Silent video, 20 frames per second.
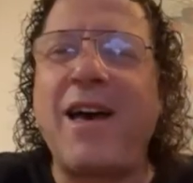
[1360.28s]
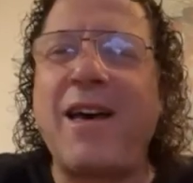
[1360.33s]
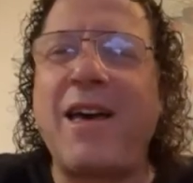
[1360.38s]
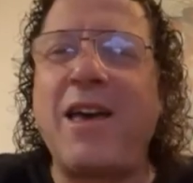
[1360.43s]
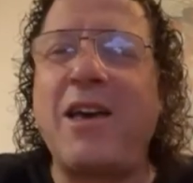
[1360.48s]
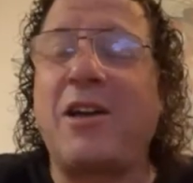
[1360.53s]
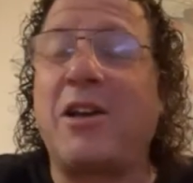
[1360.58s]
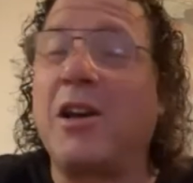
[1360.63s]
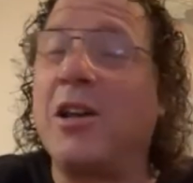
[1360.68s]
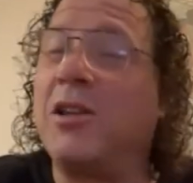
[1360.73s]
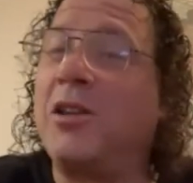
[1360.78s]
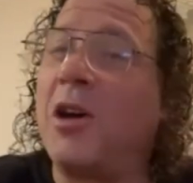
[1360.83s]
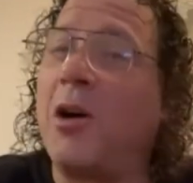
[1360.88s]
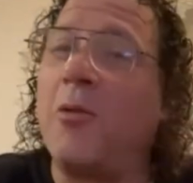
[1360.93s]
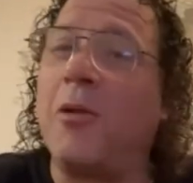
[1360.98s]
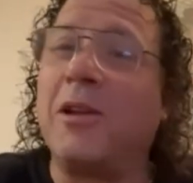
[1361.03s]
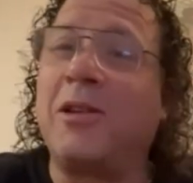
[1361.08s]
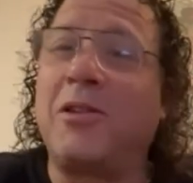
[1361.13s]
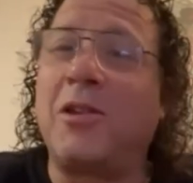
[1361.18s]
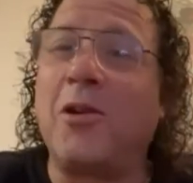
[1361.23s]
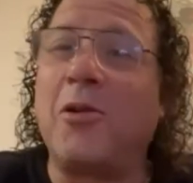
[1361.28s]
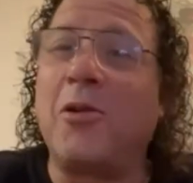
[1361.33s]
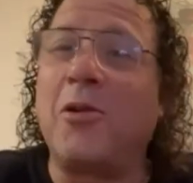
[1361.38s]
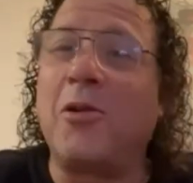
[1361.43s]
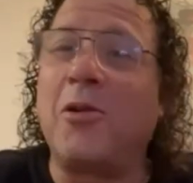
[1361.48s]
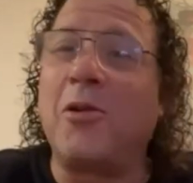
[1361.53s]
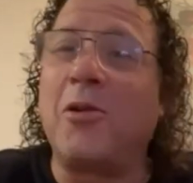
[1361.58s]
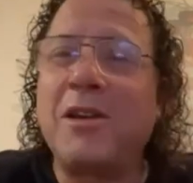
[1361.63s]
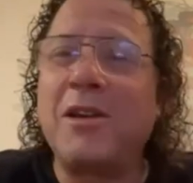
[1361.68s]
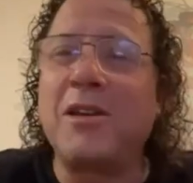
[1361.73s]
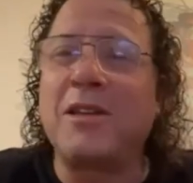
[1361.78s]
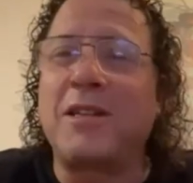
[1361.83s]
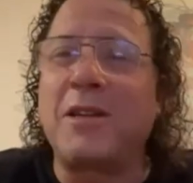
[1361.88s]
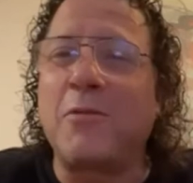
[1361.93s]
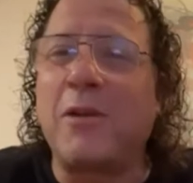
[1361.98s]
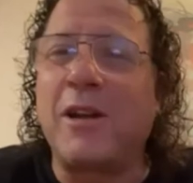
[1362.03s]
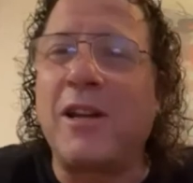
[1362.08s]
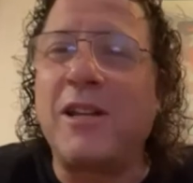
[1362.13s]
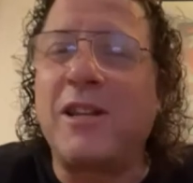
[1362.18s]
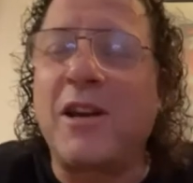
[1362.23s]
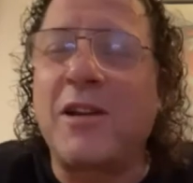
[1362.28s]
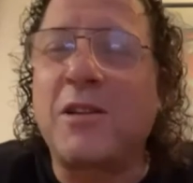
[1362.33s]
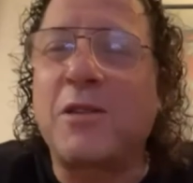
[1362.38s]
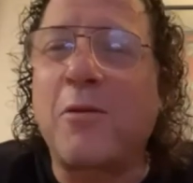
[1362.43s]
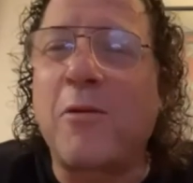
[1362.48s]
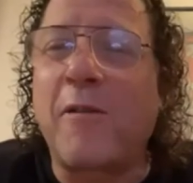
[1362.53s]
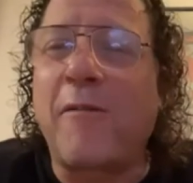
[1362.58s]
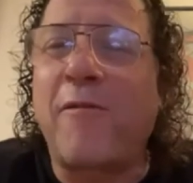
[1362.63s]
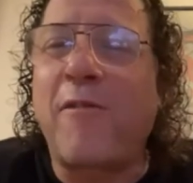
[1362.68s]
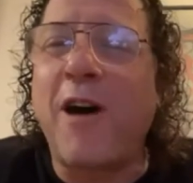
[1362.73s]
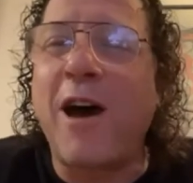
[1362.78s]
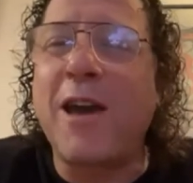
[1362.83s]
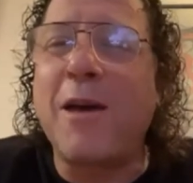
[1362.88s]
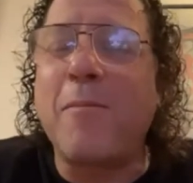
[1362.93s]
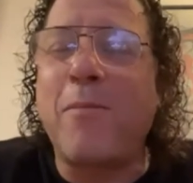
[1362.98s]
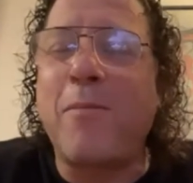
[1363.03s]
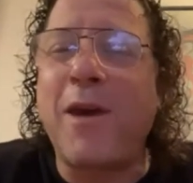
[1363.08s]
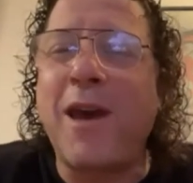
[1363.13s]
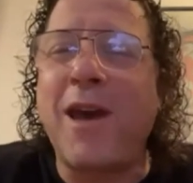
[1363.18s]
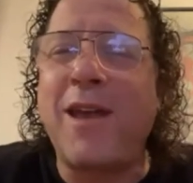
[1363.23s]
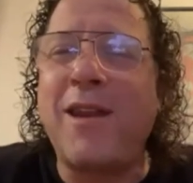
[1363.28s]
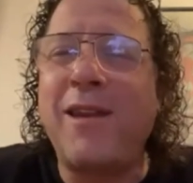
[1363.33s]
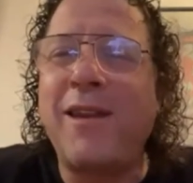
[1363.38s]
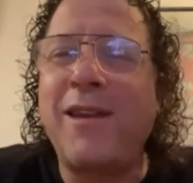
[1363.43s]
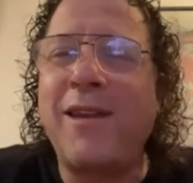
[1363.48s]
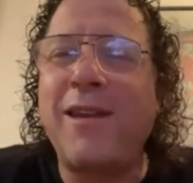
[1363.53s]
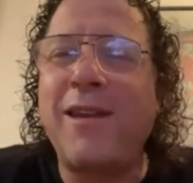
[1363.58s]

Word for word: He could do it too. You see what he does to a frying pan?